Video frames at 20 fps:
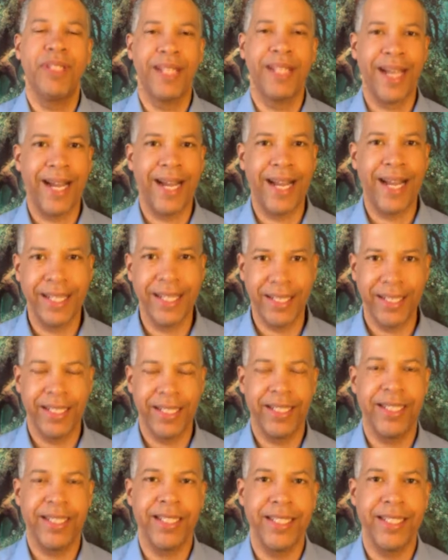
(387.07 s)
The
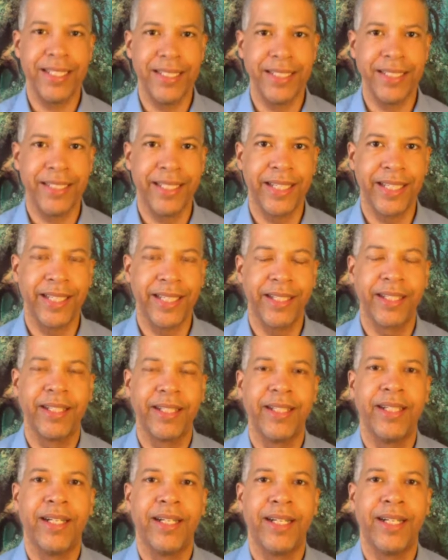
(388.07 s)
idea is that
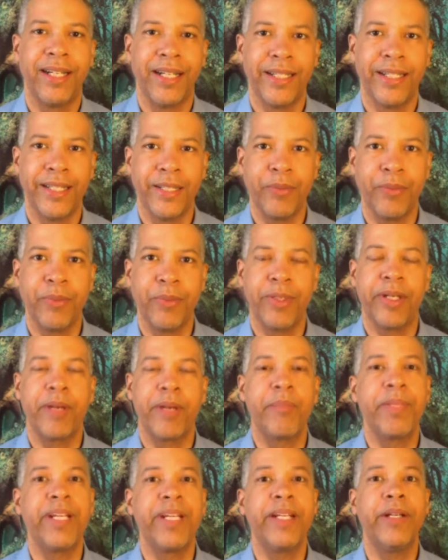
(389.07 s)
we are
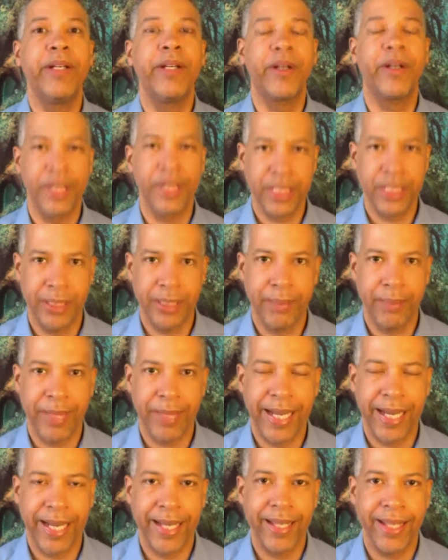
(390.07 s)
being nourished
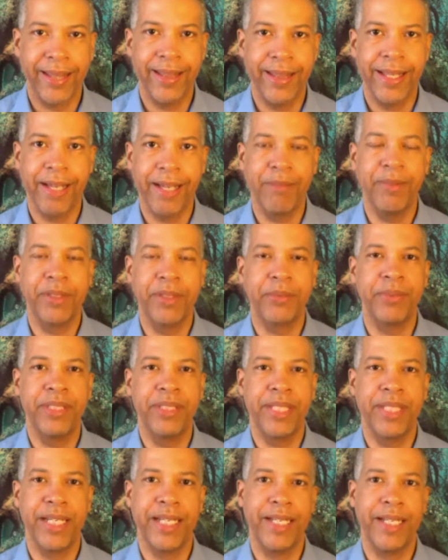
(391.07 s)
by that which we
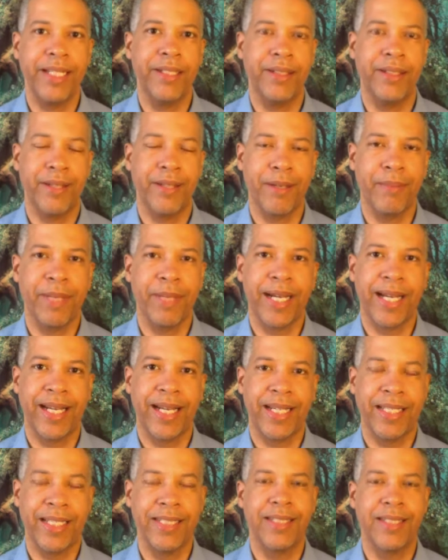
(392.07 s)
take into our
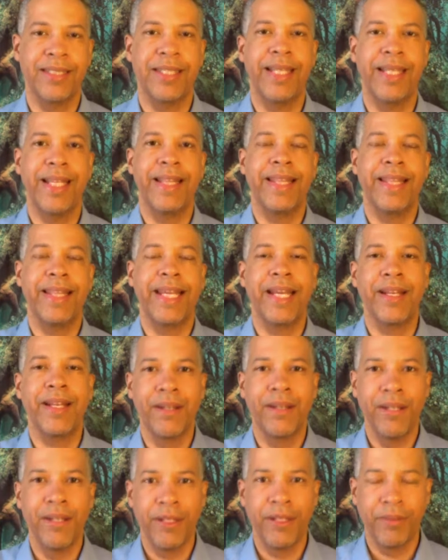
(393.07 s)
bodies, and that
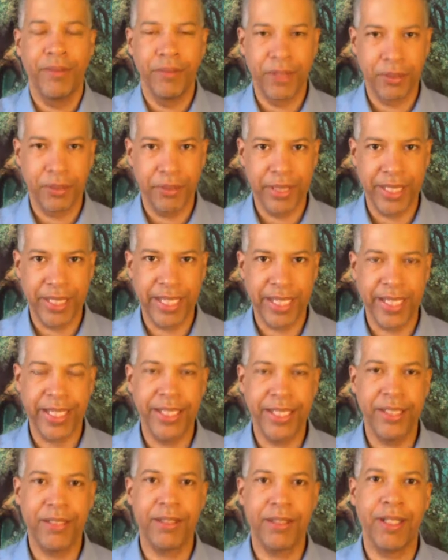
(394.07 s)
which we take
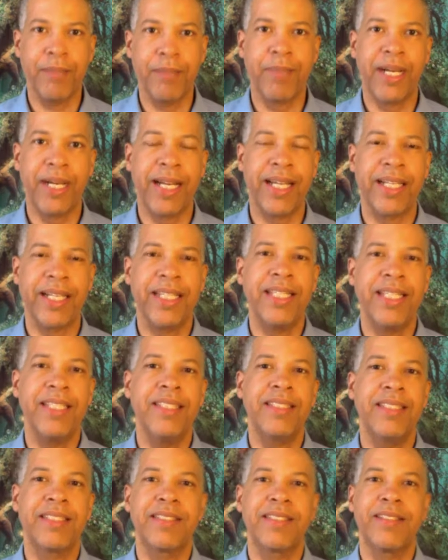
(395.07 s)
into our
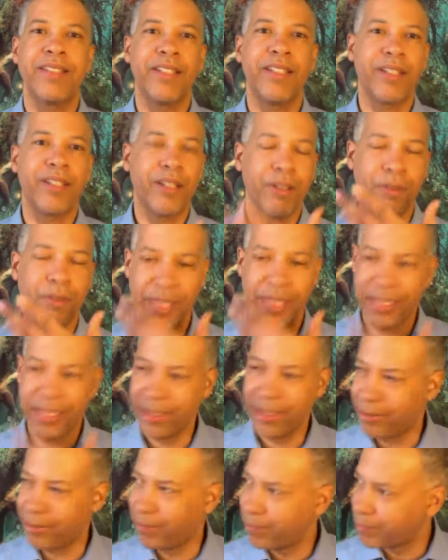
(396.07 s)
bodies,
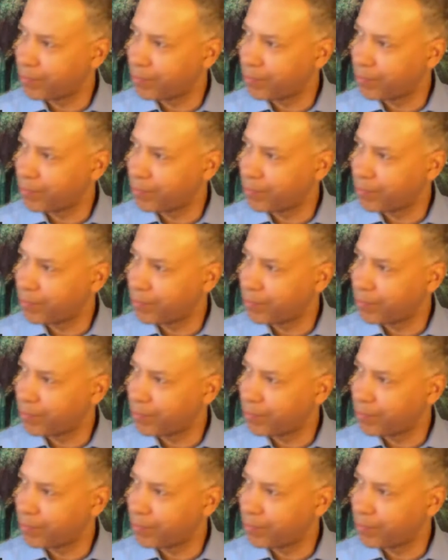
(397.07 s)
we